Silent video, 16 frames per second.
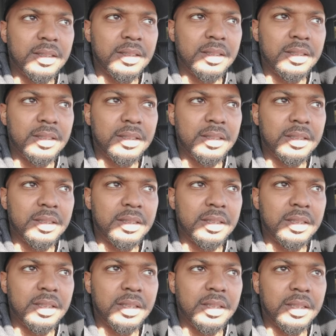
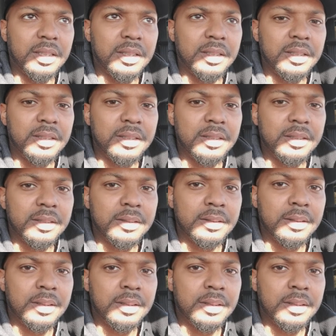Nothing is said.